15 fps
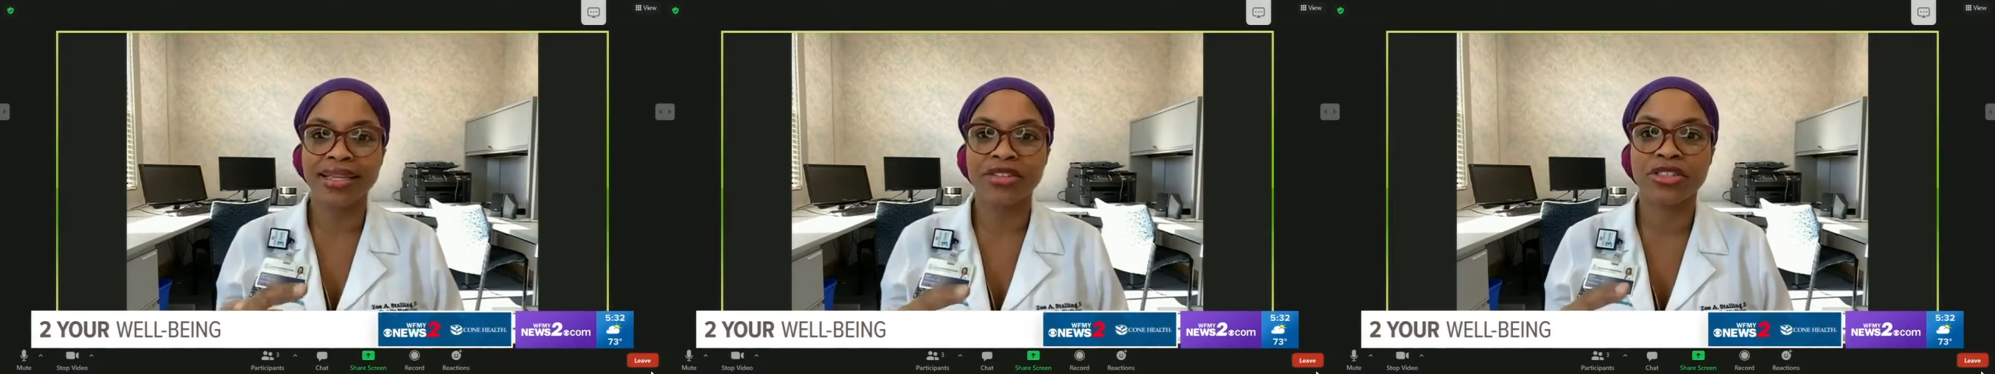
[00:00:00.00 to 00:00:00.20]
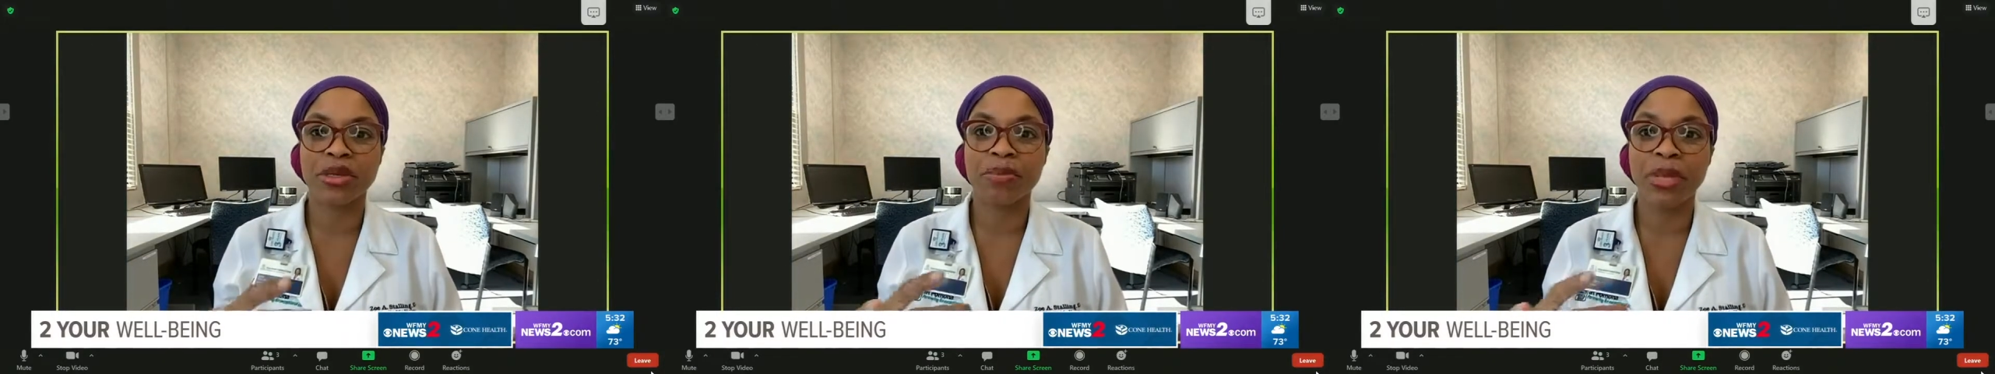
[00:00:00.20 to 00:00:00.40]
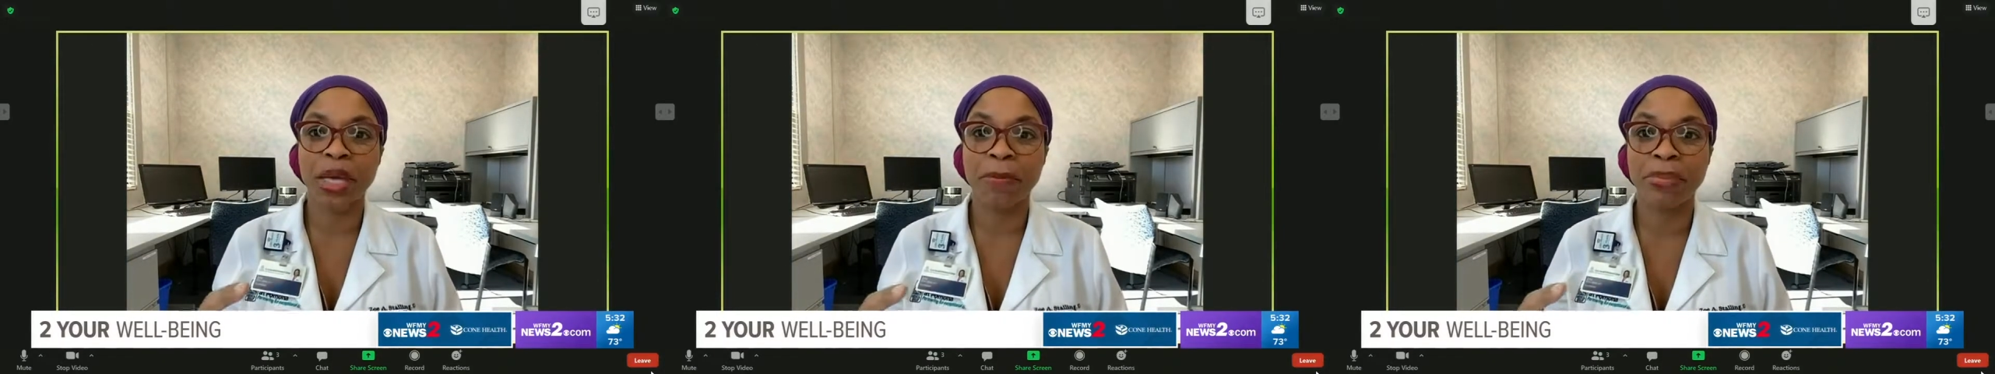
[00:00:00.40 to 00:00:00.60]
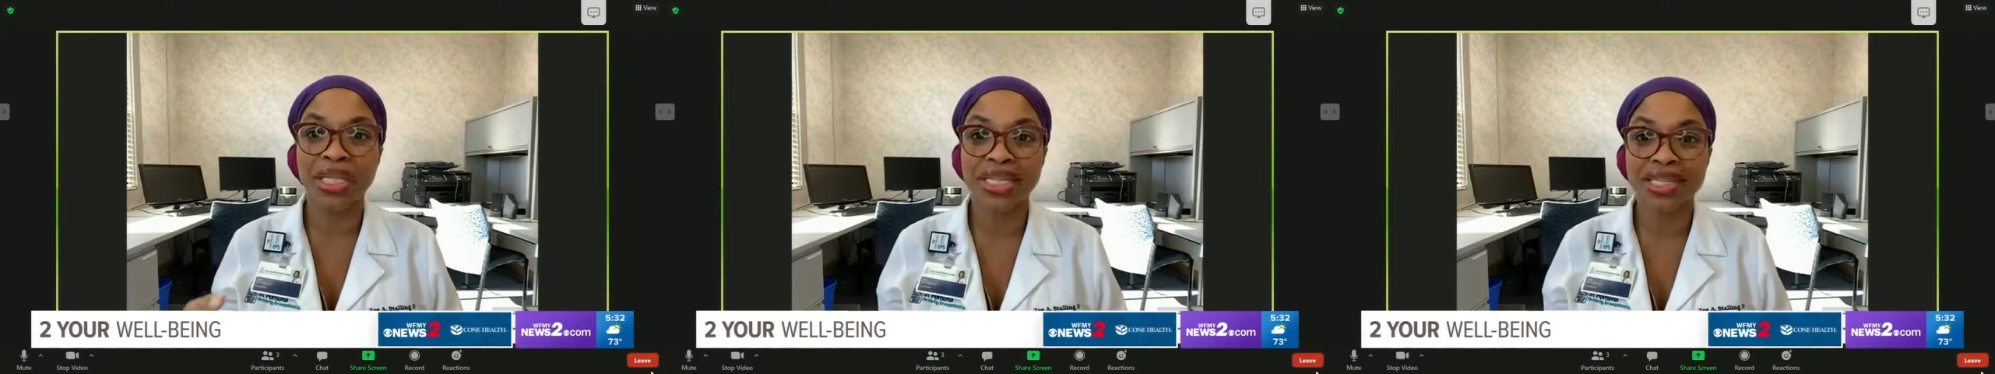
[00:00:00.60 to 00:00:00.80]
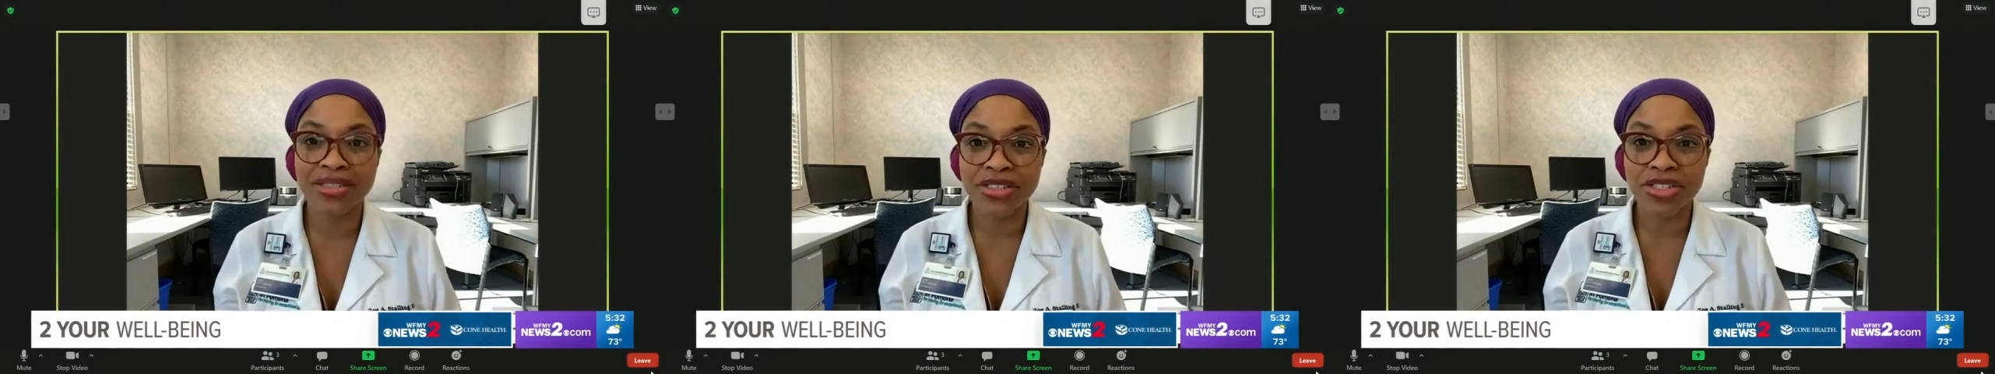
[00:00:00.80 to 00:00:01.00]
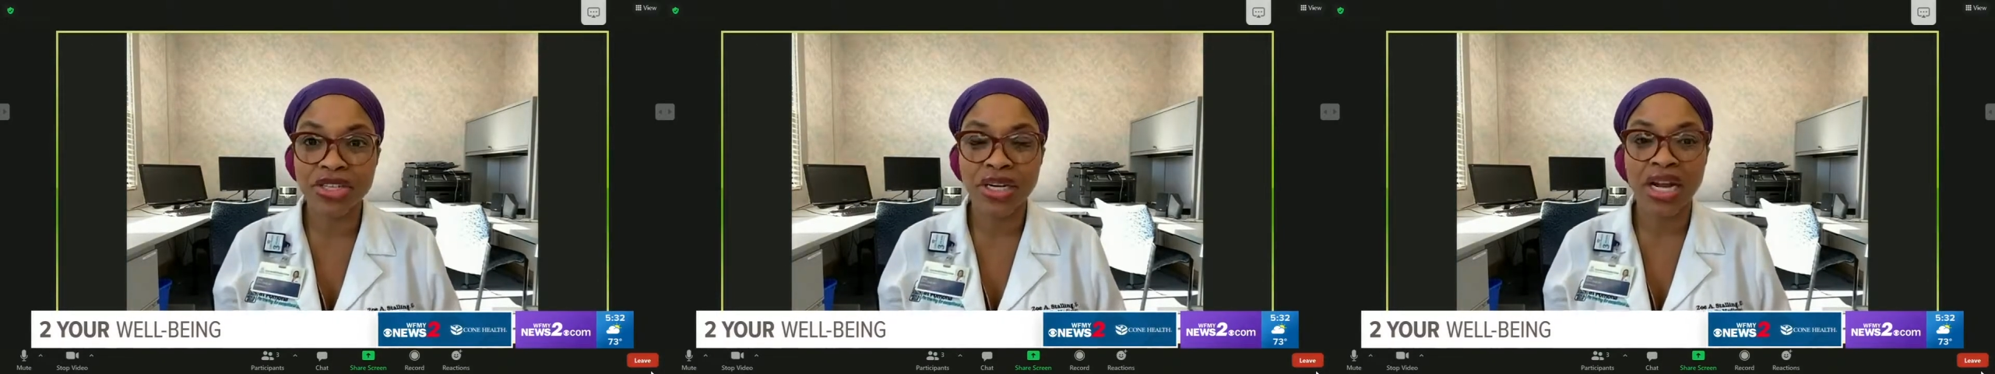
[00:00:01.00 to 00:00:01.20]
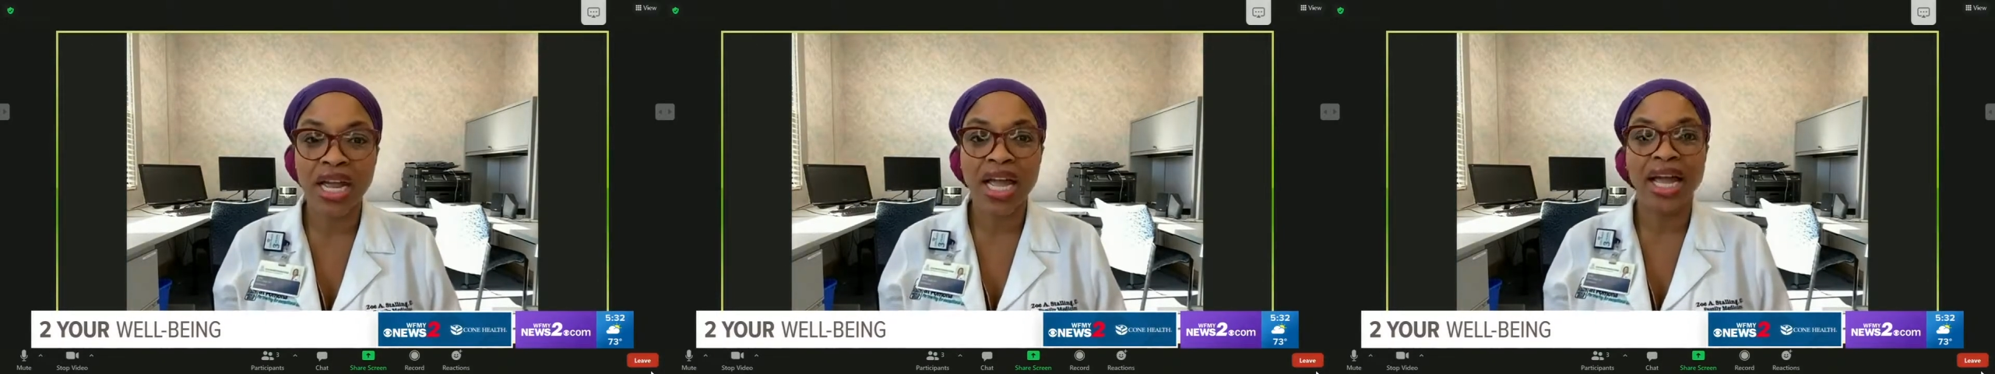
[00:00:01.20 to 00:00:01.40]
there's a big blister,